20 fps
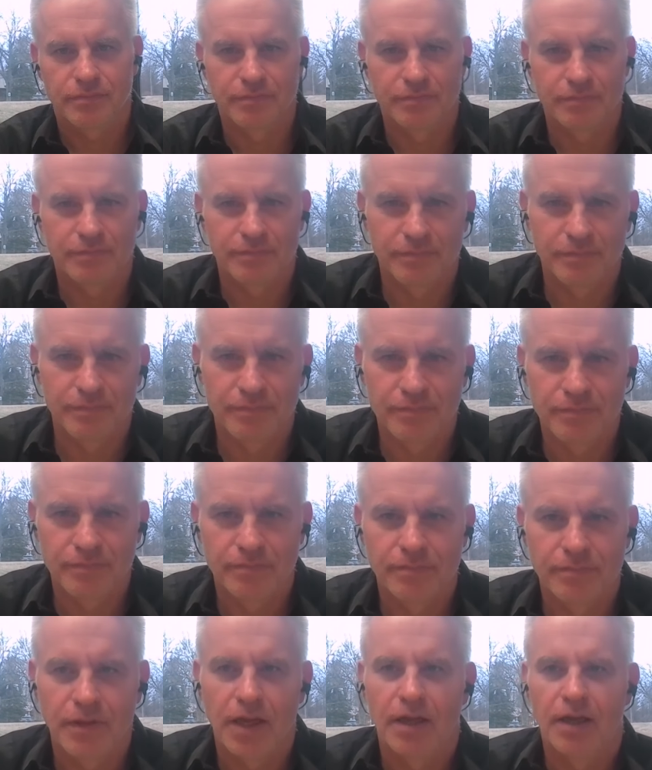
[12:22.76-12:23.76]
Mm-hmm.
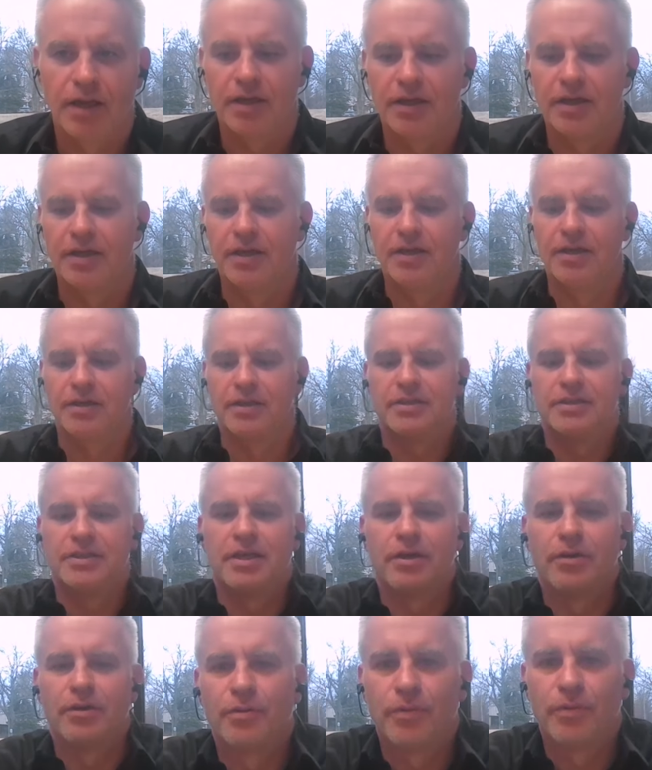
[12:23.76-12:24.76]

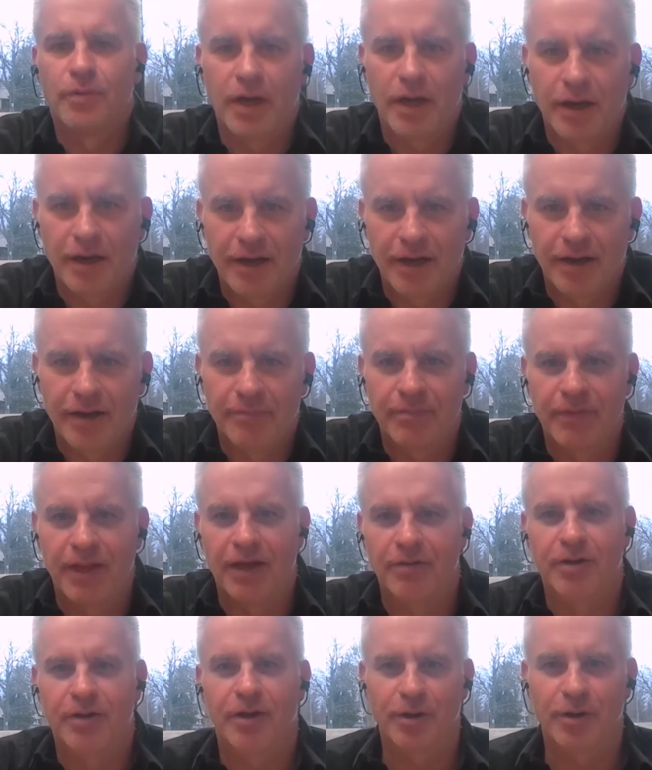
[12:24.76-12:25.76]
So
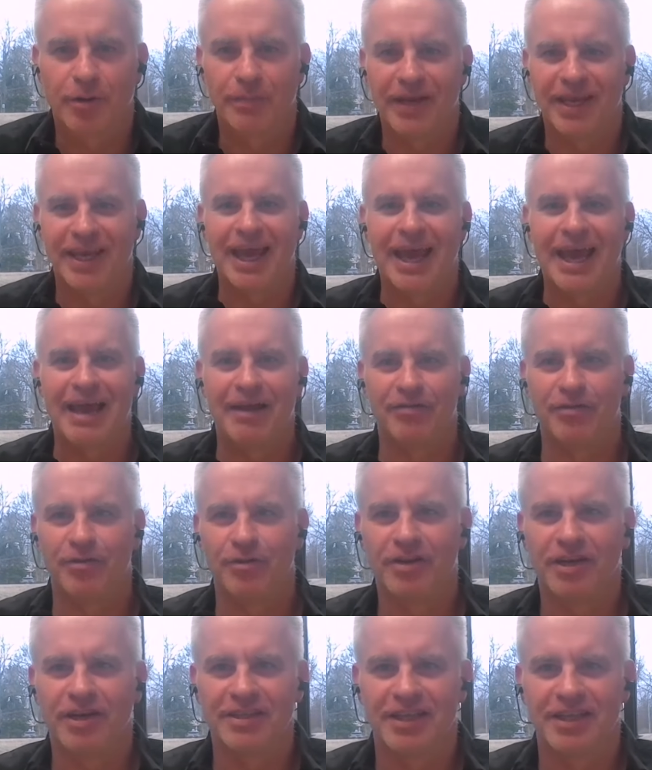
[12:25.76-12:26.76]
I've got to be careful
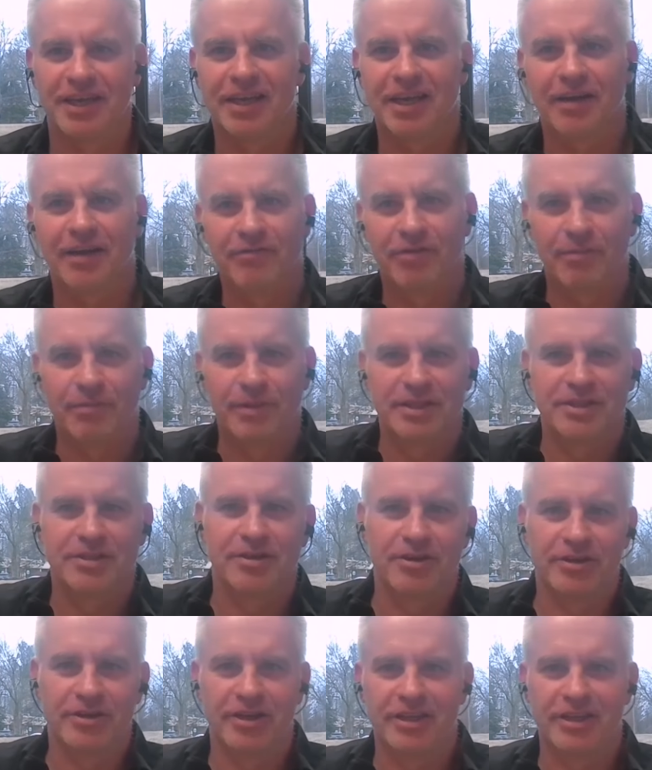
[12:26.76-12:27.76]
because I come from a
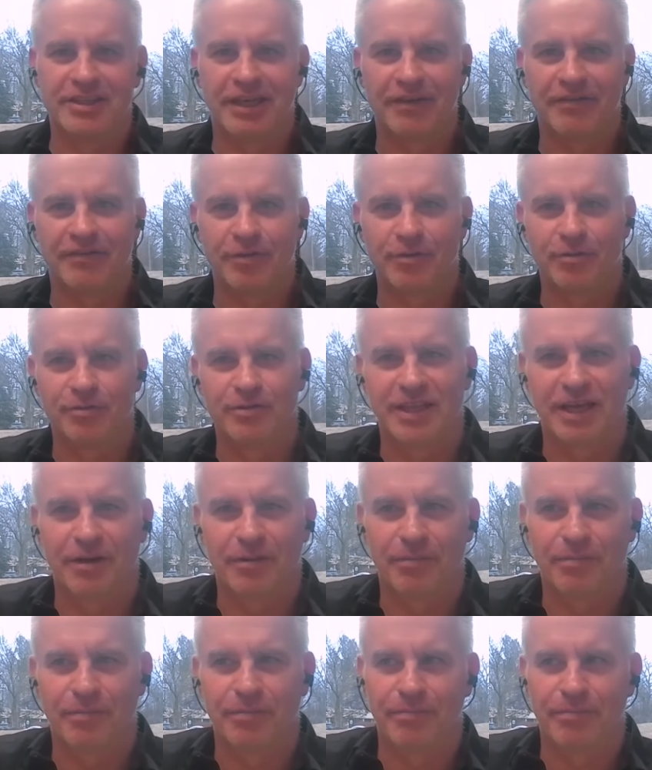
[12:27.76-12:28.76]
solid oxide fuel
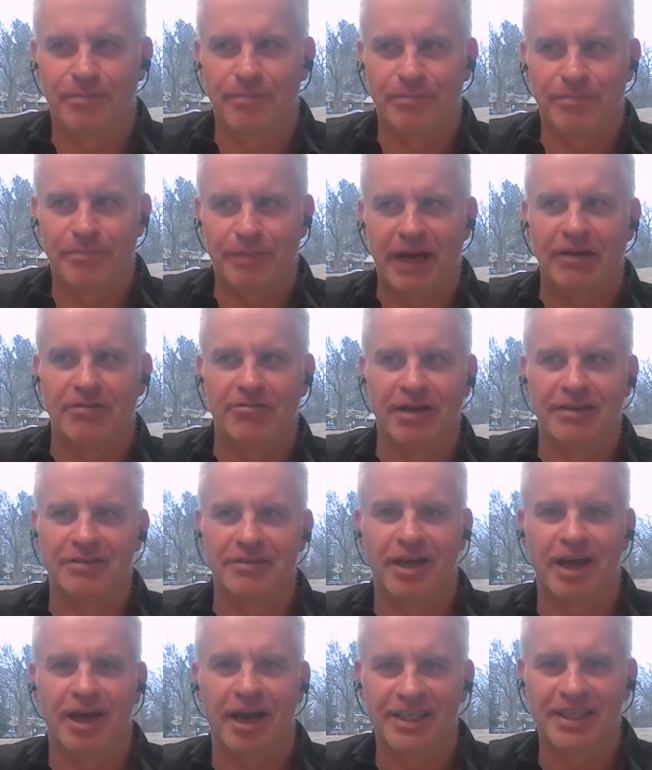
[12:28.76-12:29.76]
cell background.
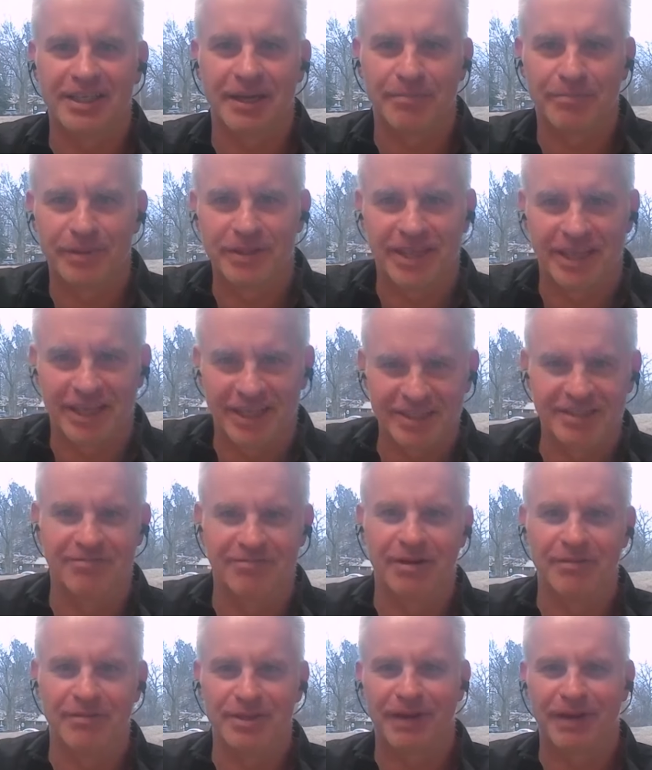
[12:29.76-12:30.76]
So high temperature and
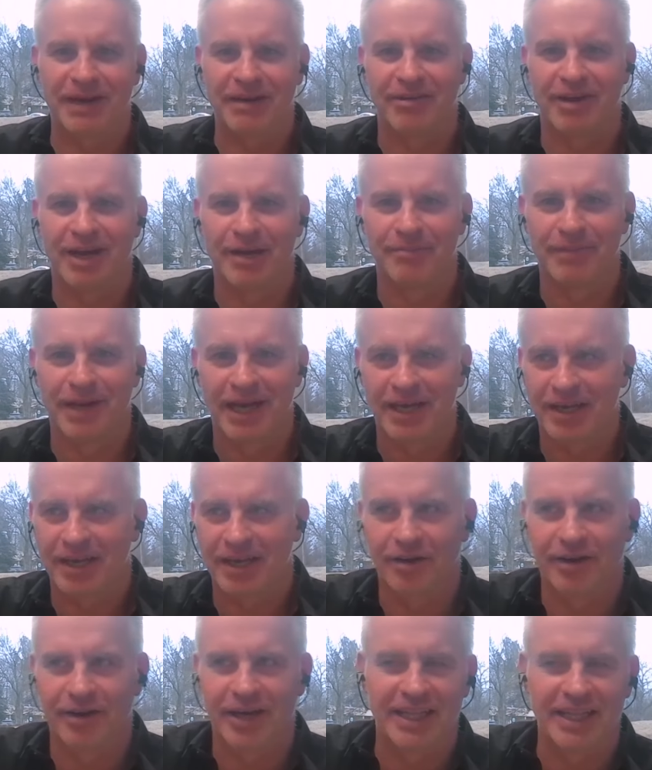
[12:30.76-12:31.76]
ceramics background, I'm like,
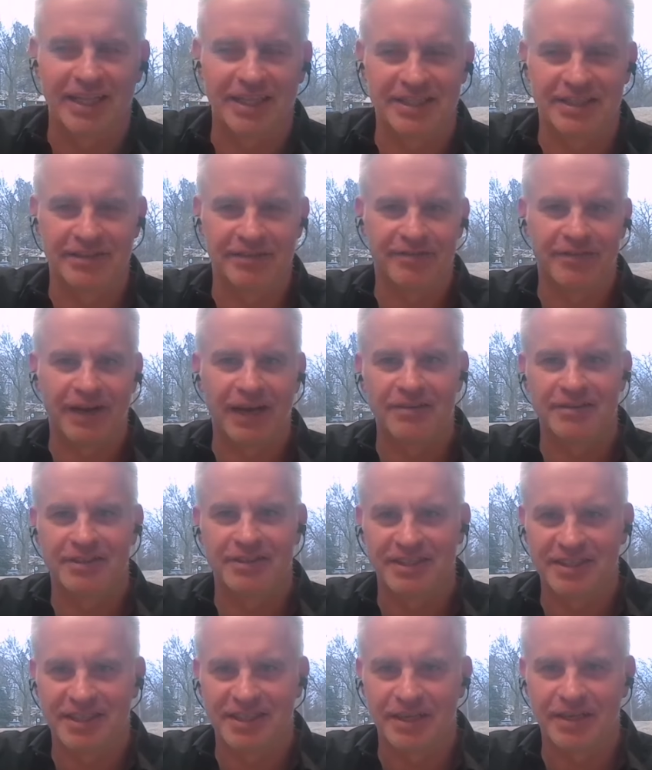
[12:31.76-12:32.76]
okay, this is
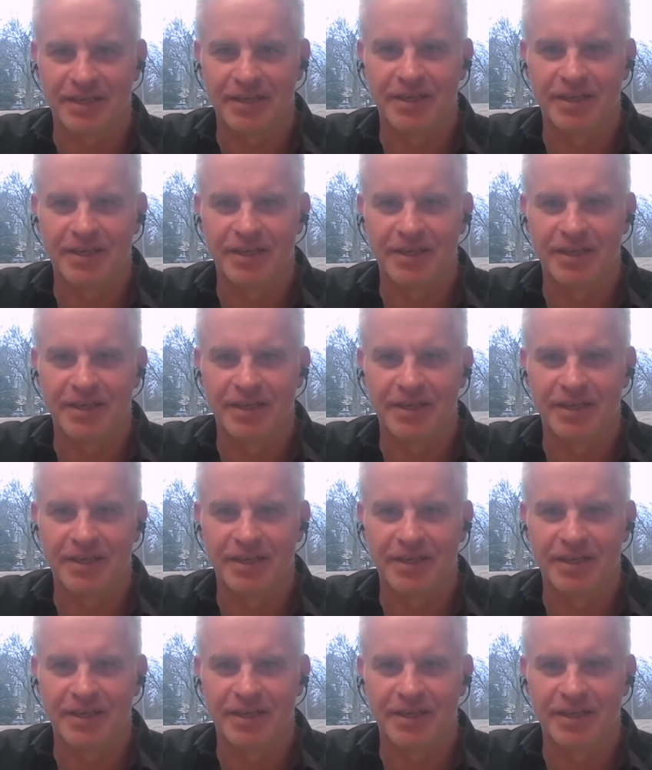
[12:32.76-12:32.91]
1,000 C